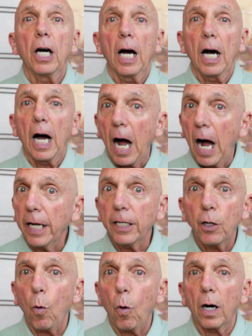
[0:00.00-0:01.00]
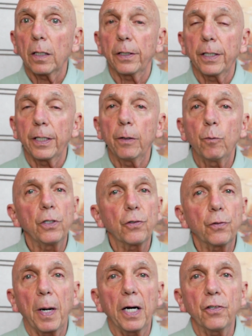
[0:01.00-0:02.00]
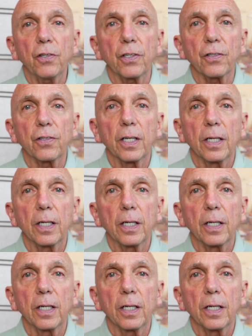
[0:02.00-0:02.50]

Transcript: high quality responses